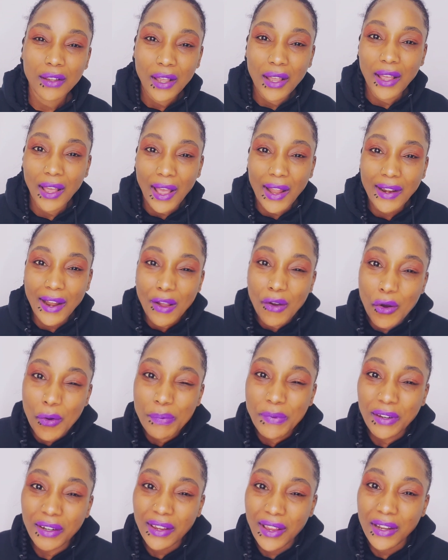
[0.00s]
And I hope
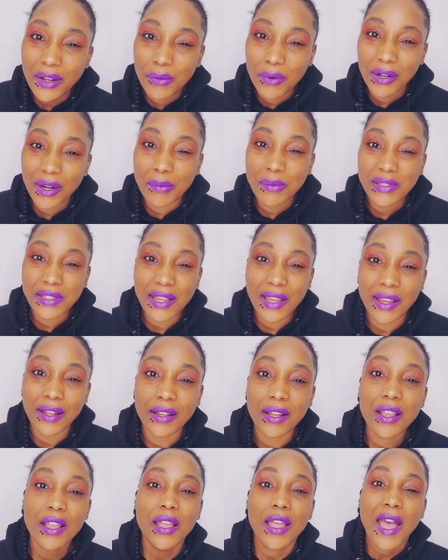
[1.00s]
you're getting what I'm saying.
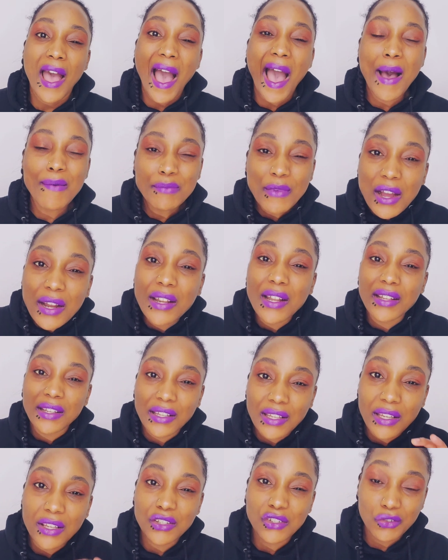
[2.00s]
I'm going to
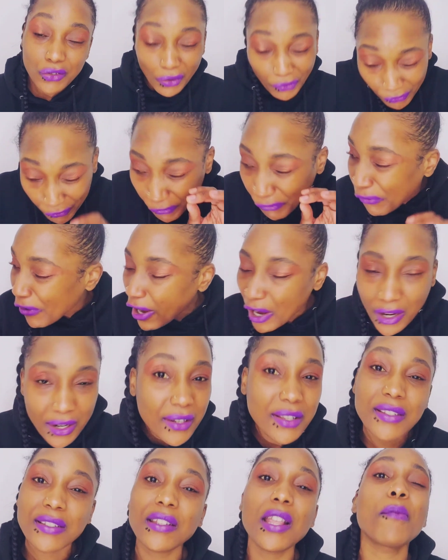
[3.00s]
need you, the
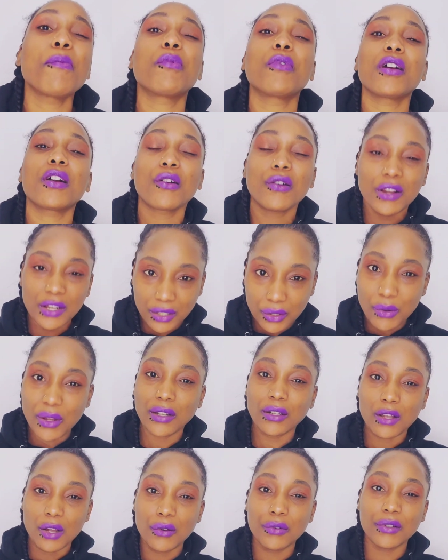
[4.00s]
first tip we're going to
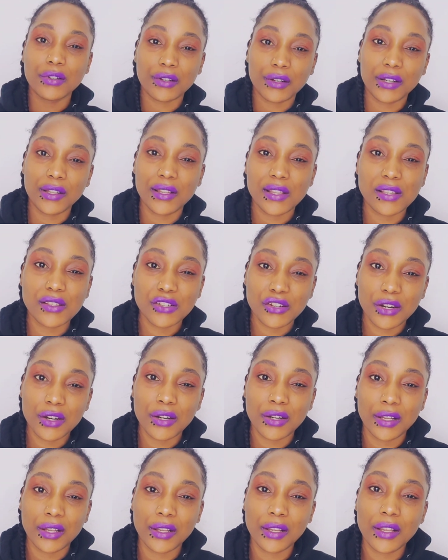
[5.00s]
encounter in this
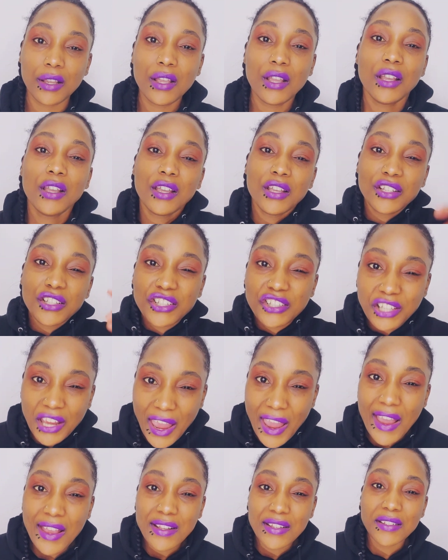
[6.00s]
journey.
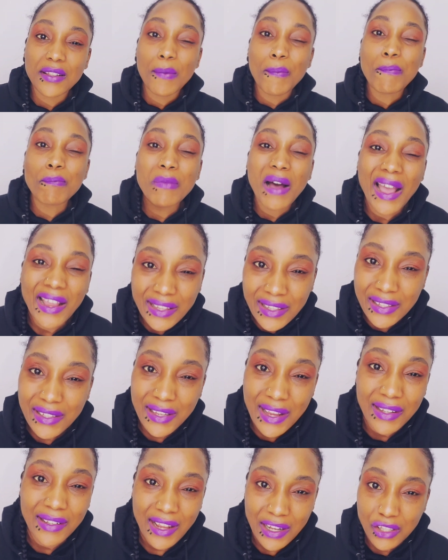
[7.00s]
Change the
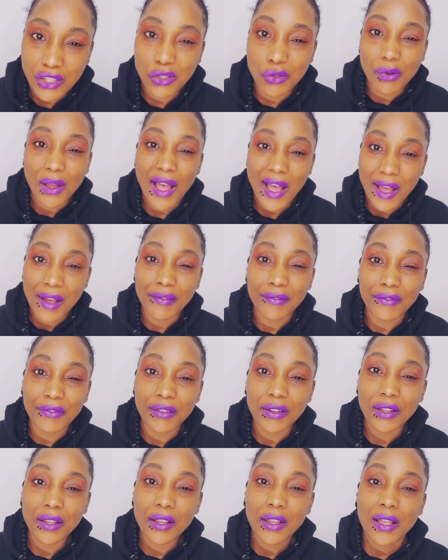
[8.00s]
mindset that you have.
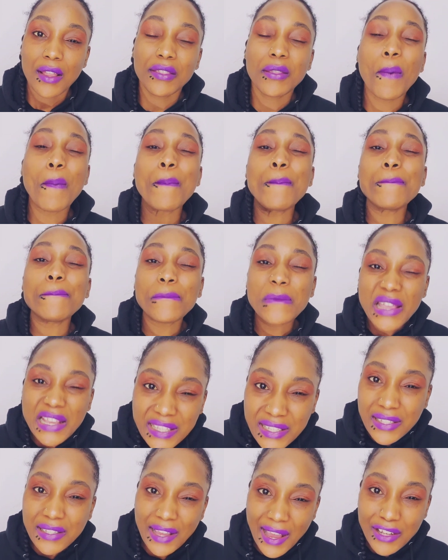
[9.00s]
The
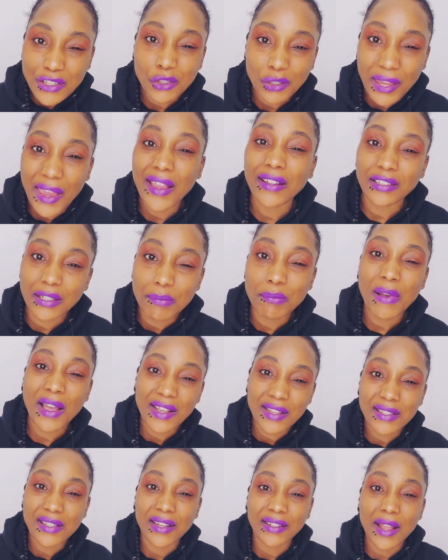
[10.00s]
miseducated
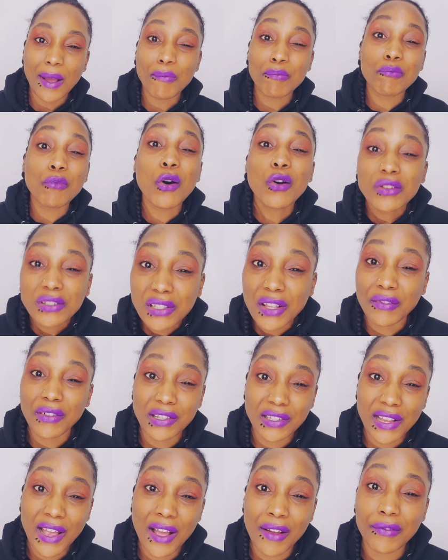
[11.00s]
mindset that most of
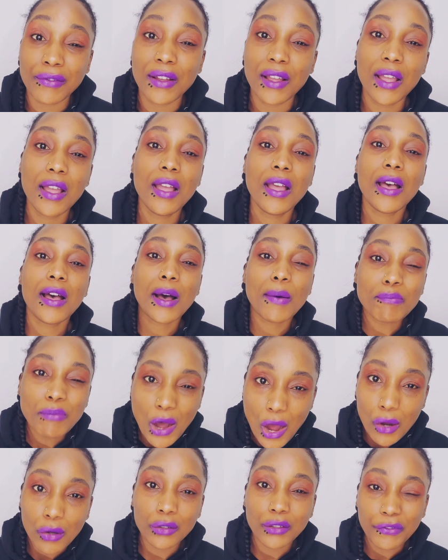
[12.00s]
us have
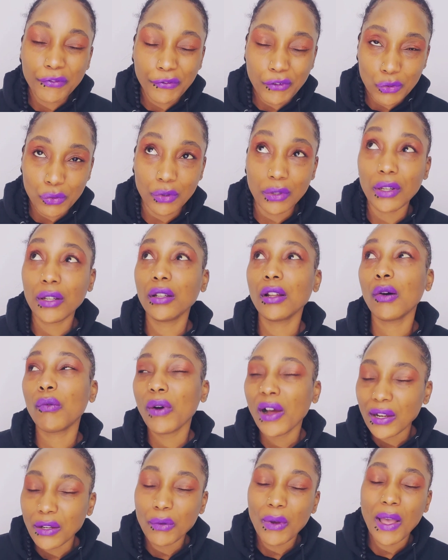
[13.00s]
about food. Now,
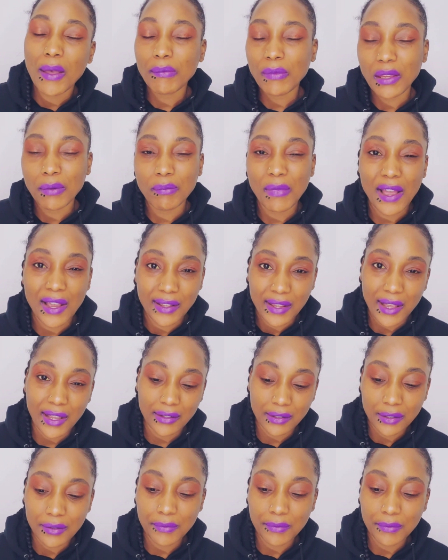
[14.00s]
what do I mean by that?